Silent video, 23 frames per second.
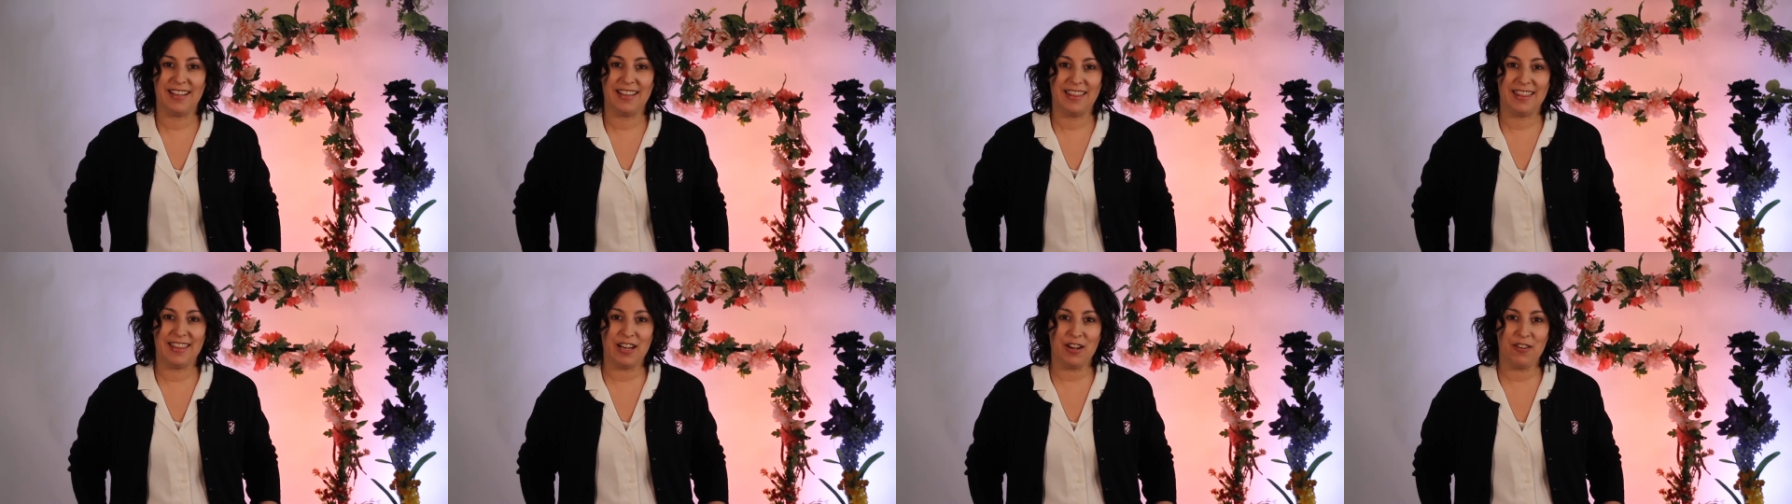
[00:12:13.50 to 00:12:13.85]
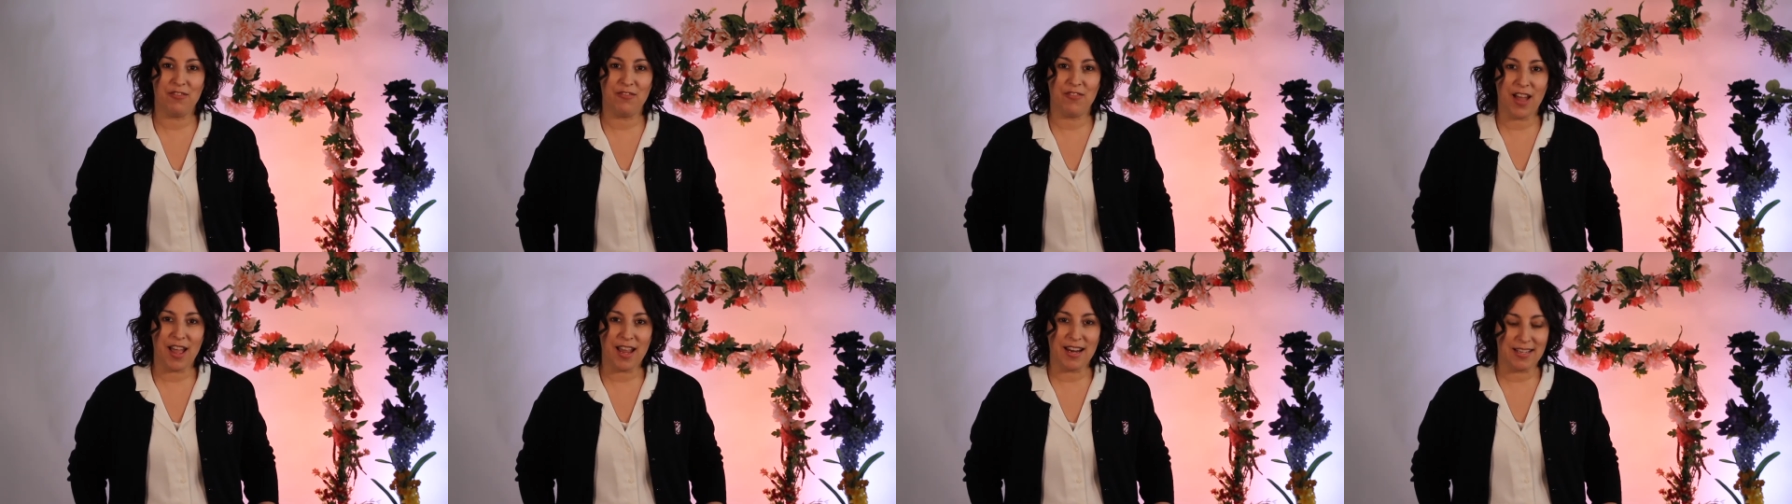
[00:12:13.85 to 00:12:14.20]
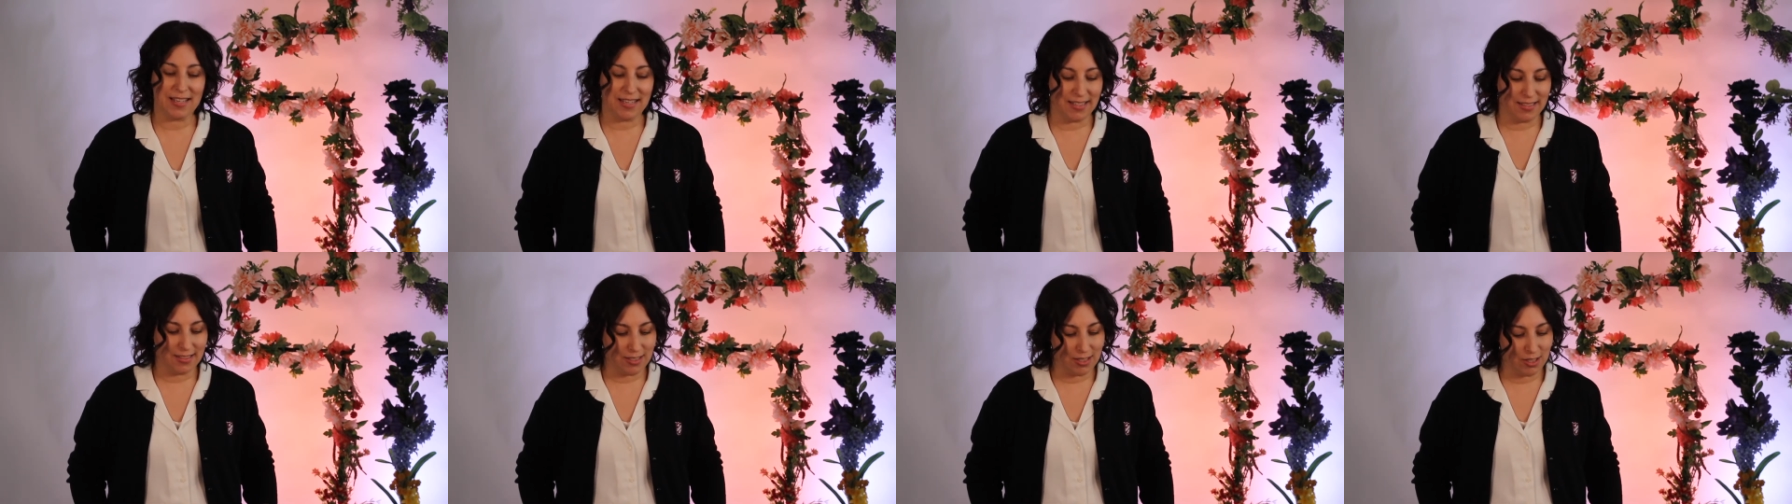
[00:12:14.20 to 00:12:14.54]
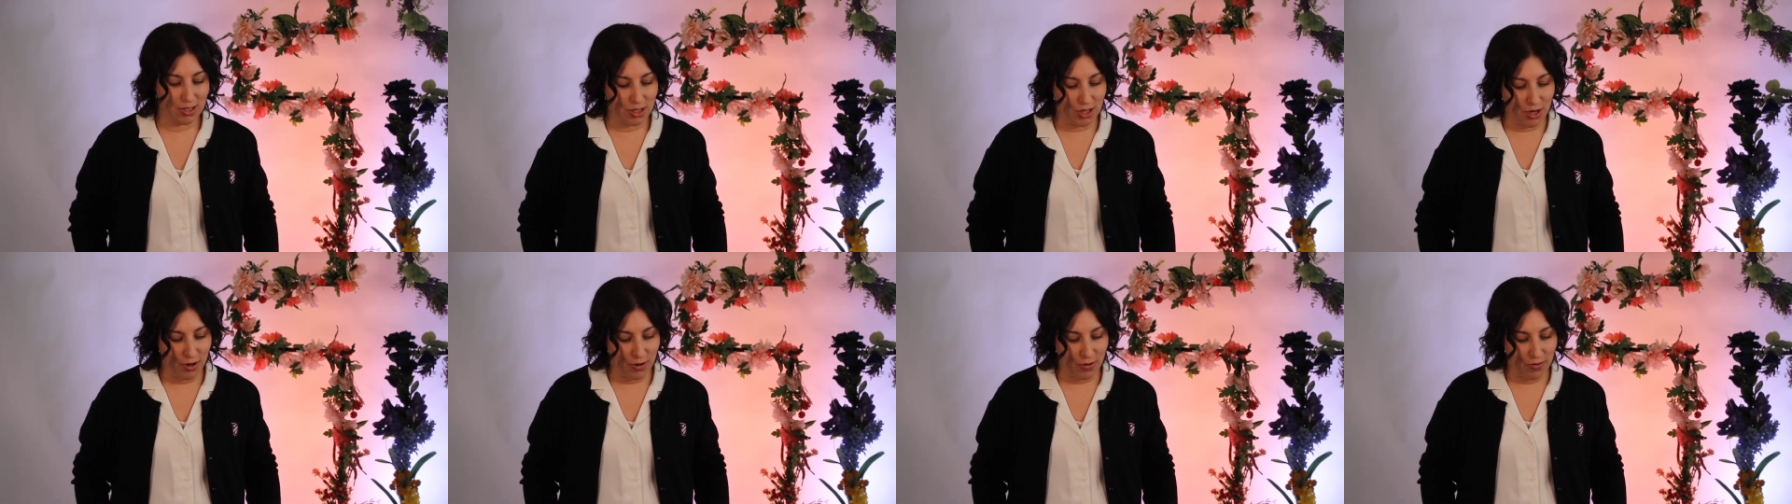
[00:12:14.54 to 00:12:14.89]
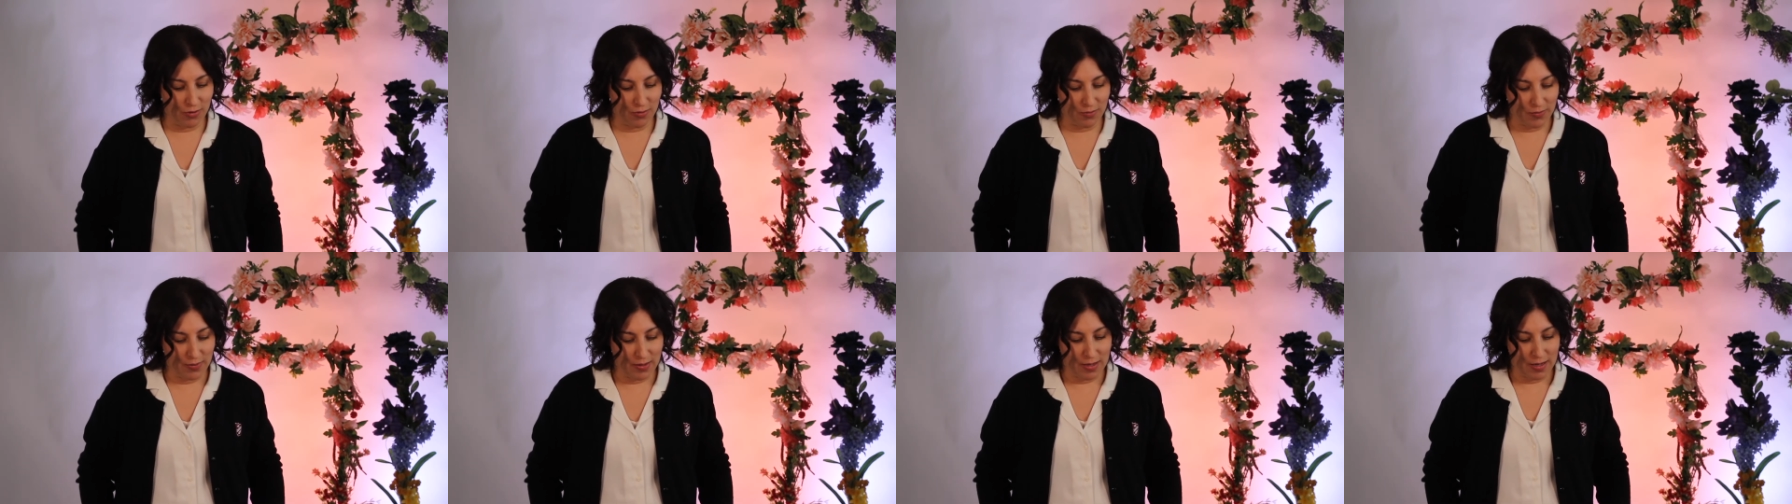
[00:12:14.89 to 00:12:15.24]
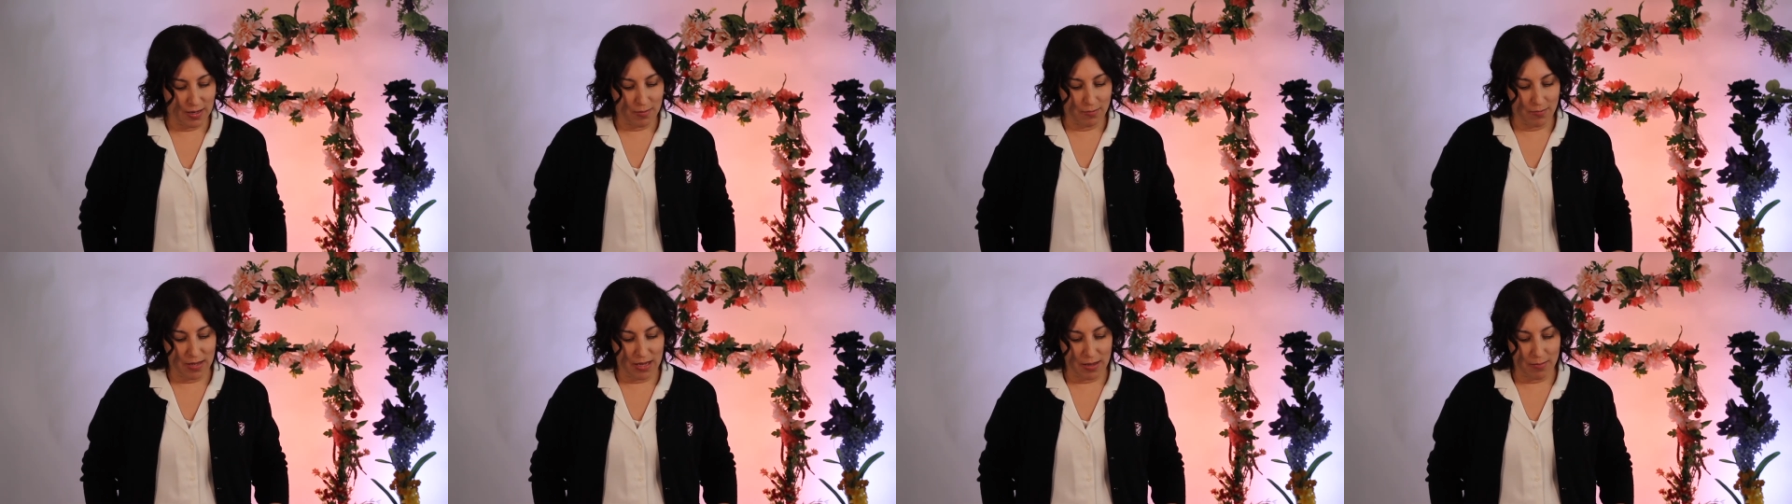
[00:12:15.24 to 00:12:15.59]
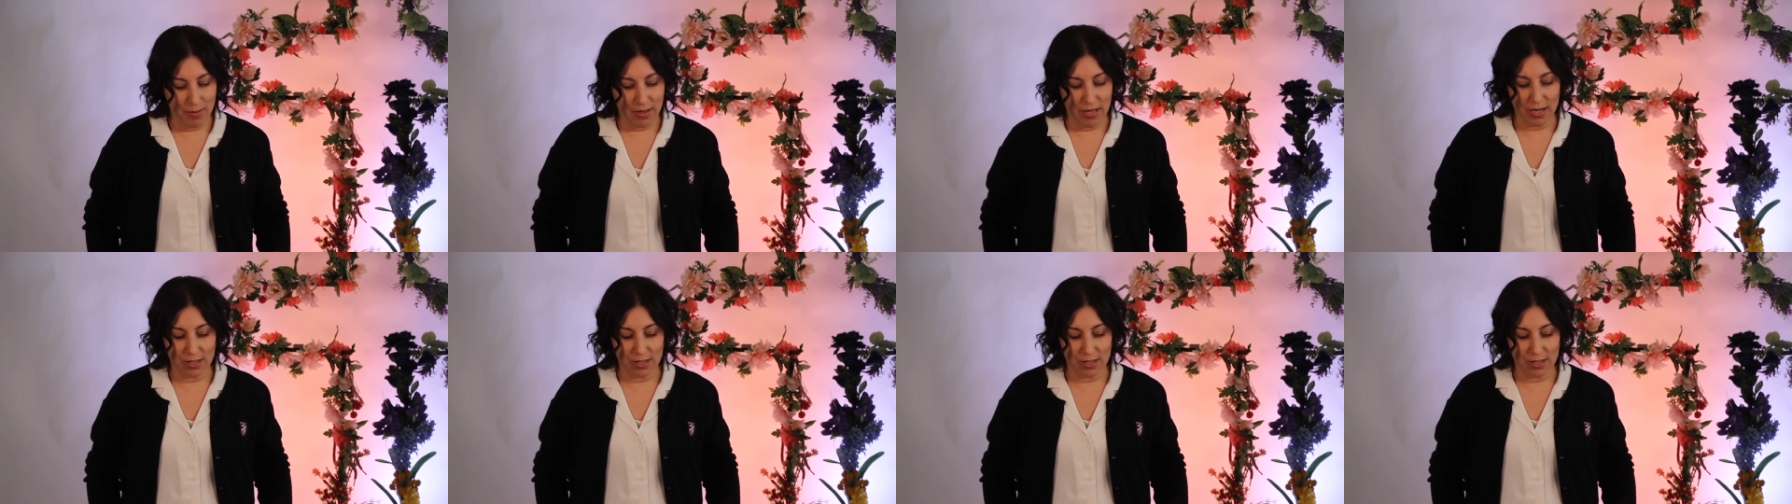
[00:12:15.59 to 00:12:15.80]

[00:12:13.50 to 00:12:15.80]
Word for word: Their findings show people